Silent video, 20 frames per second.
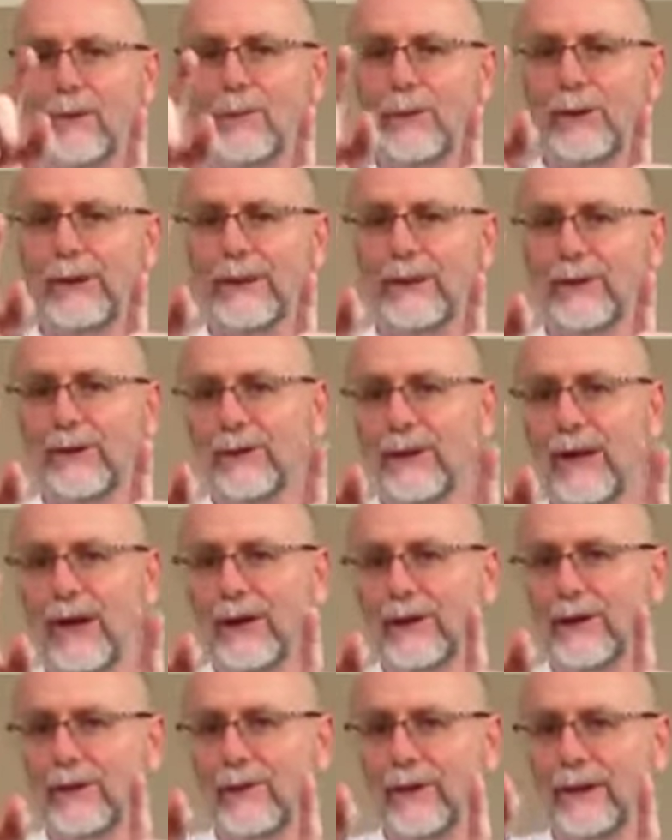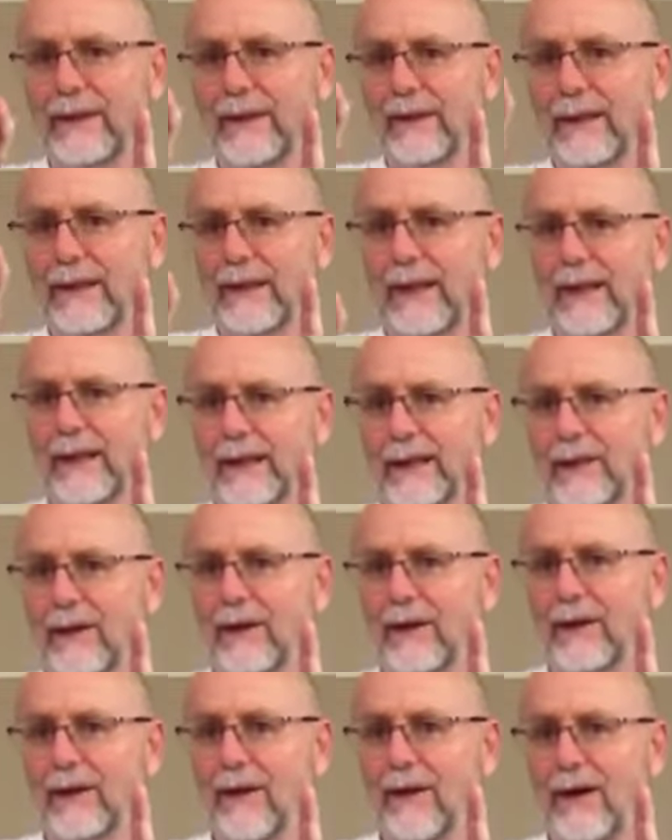musical notes written, then it's
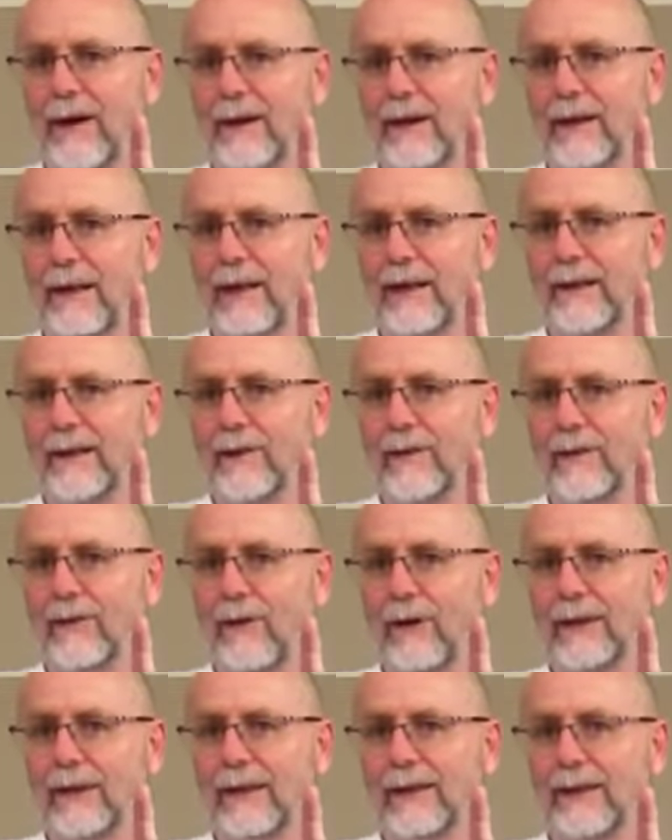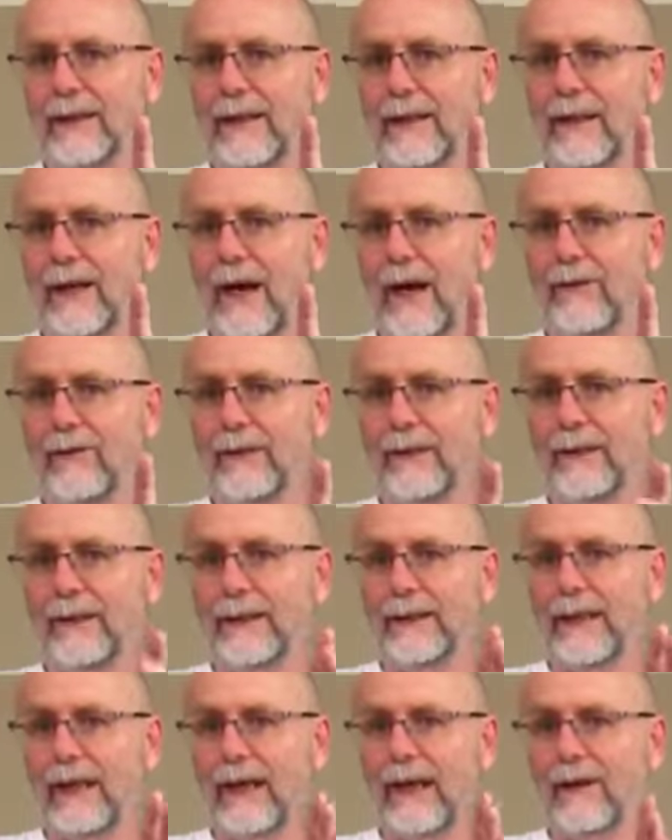got a line that crosses it over the
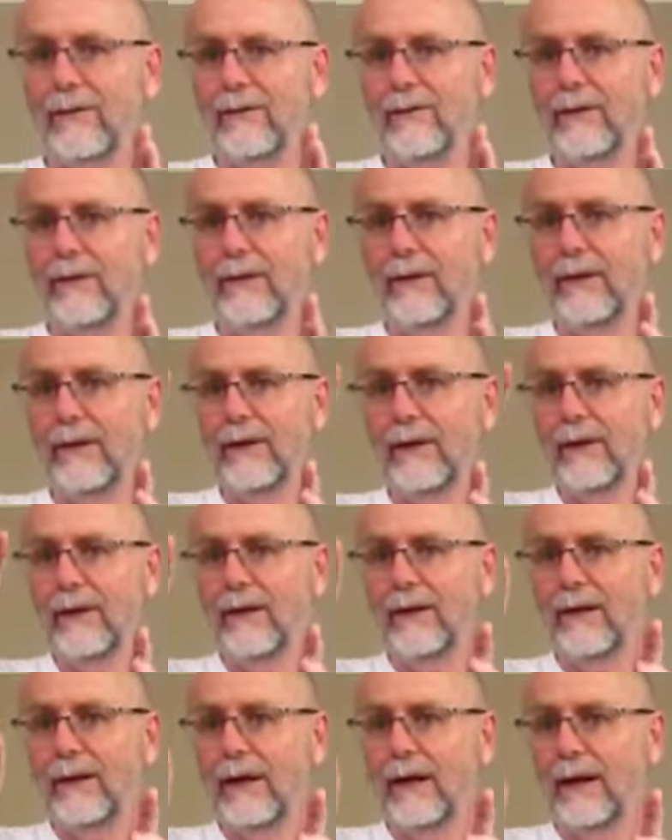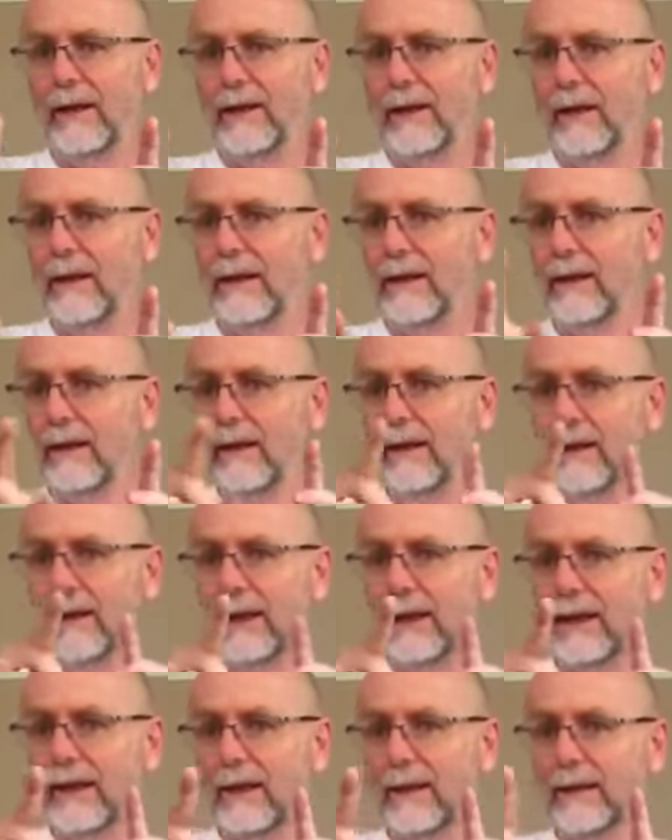staff, and then
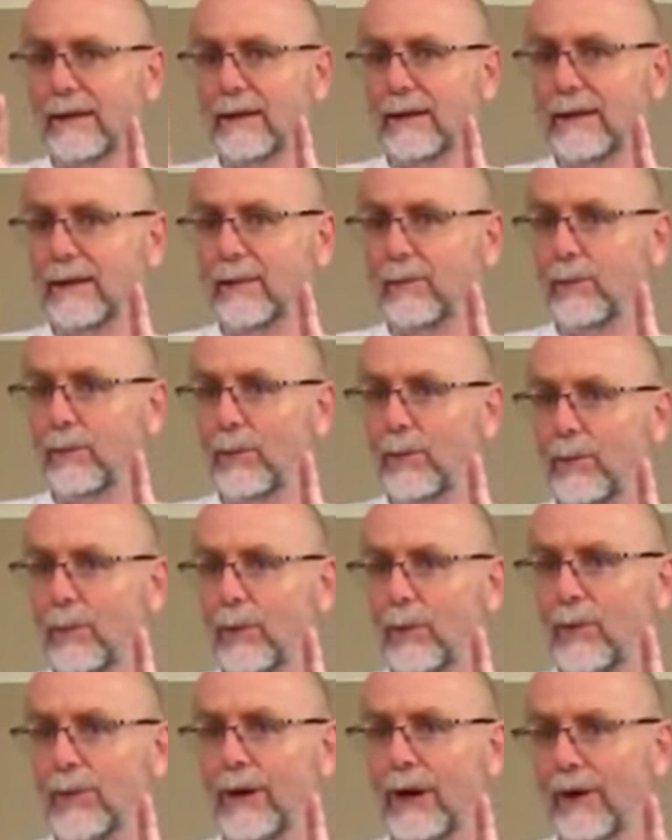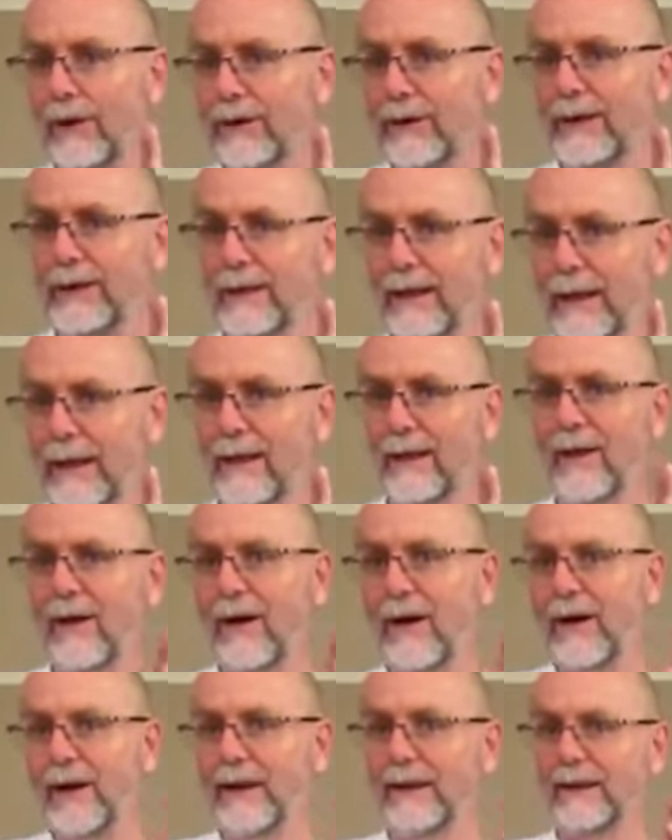there's more notes and then a
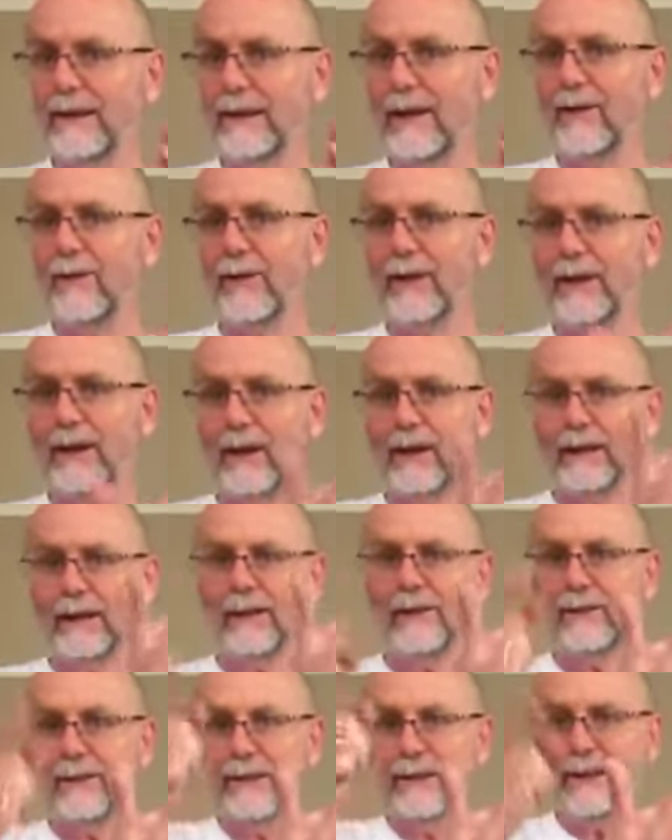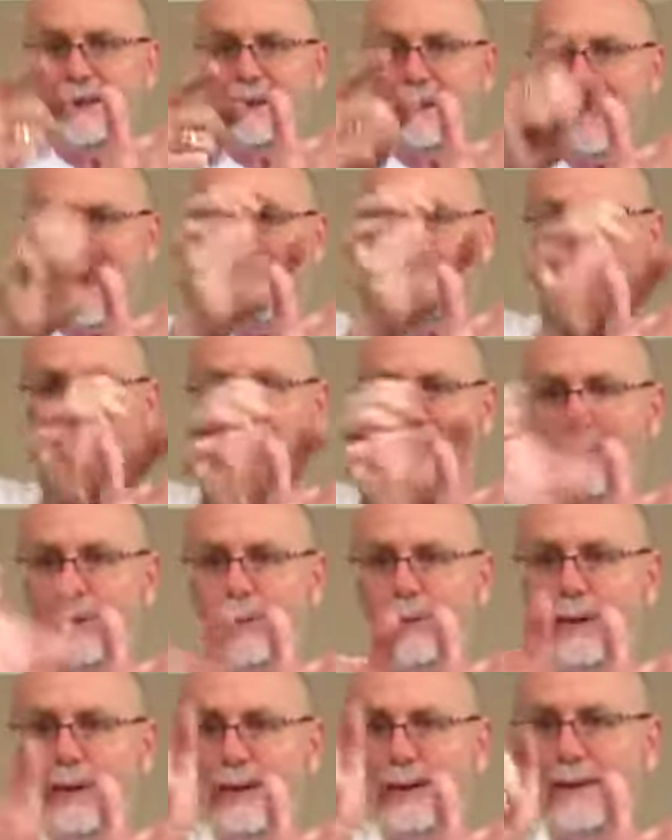line and so on. Those little
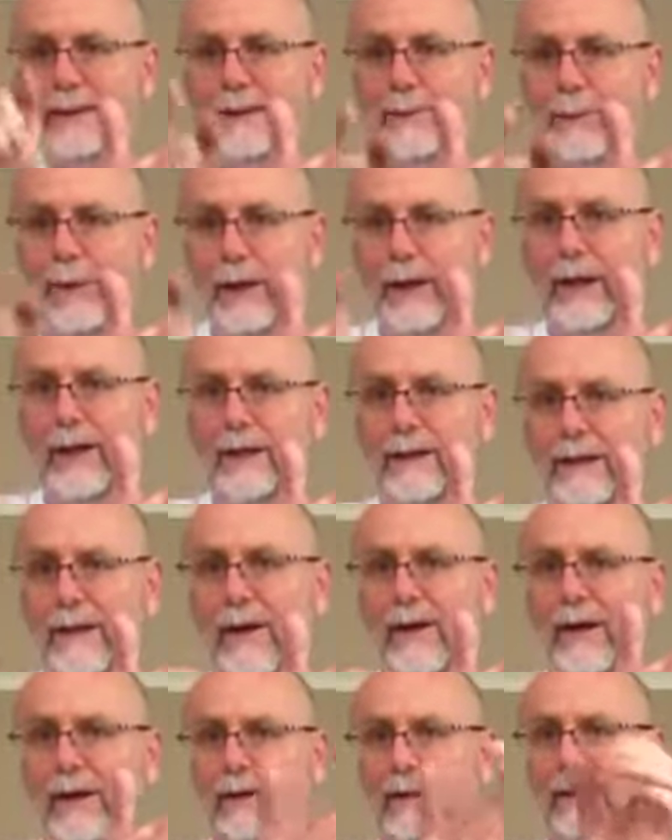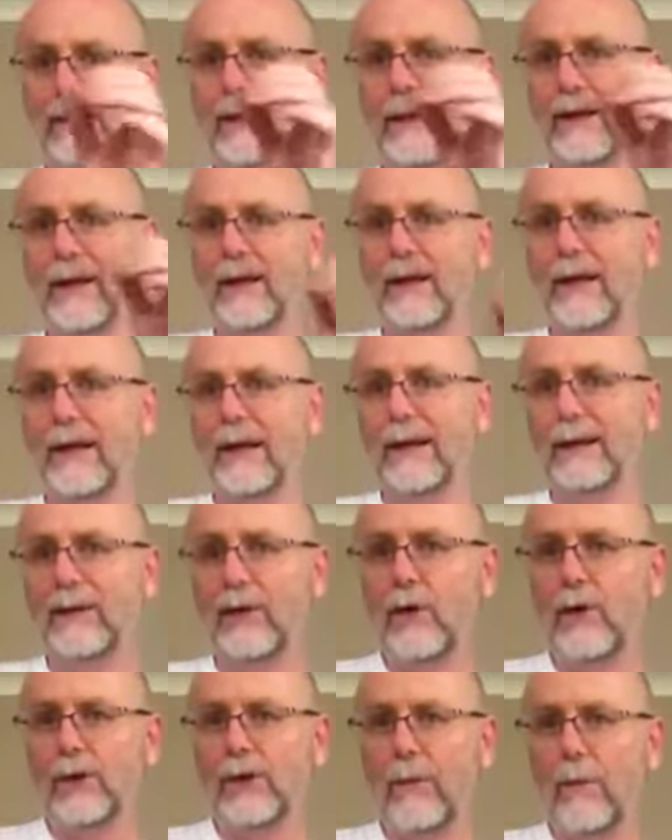segmented pieces by those lines is
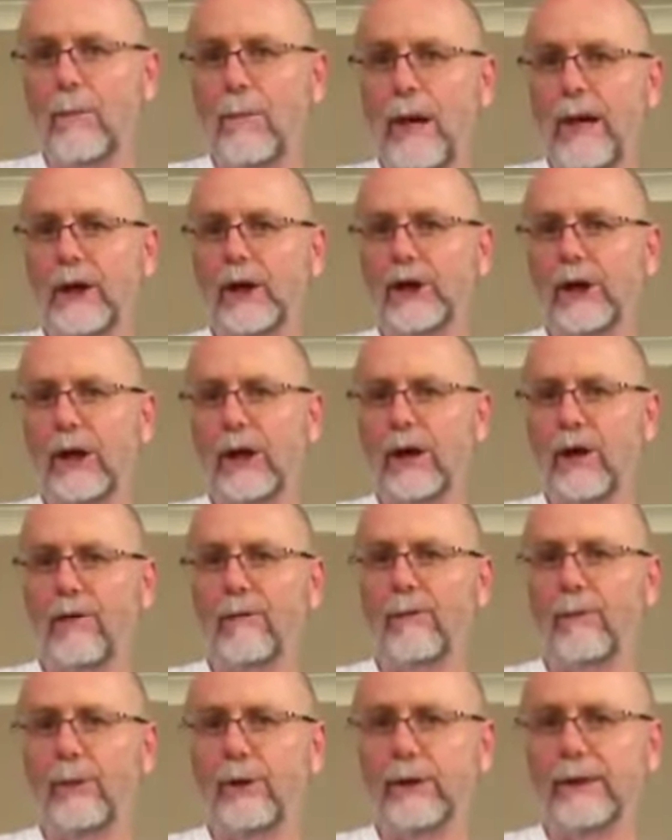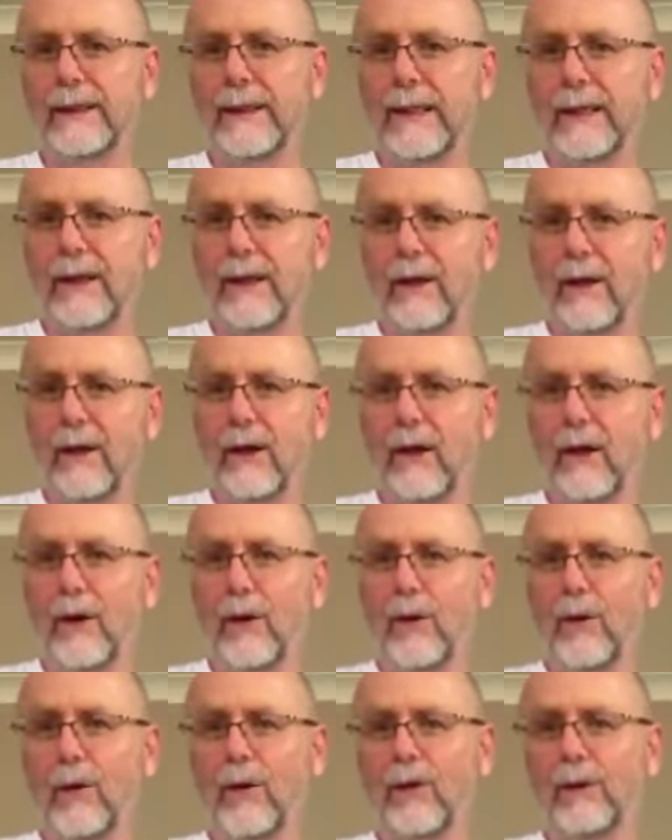called a measure of music,
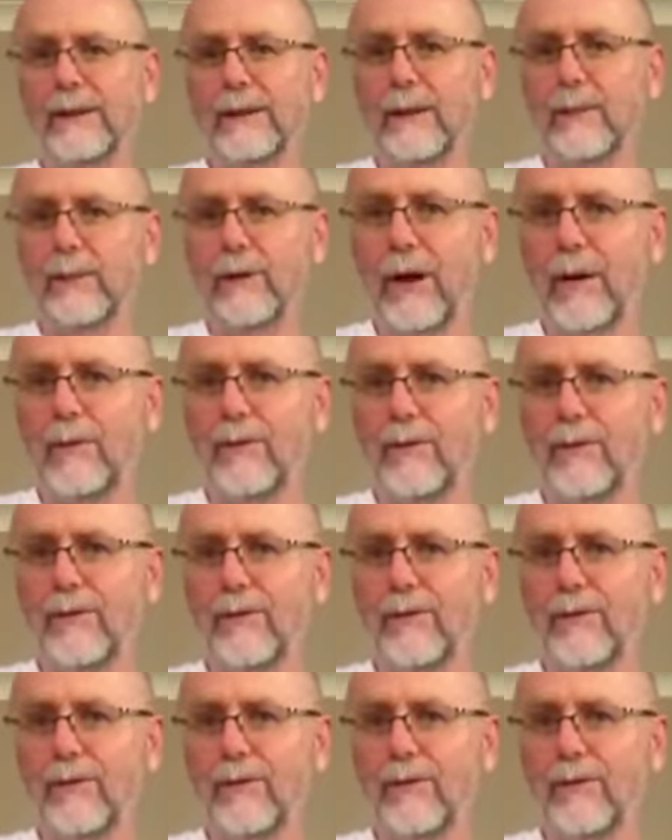or sometimes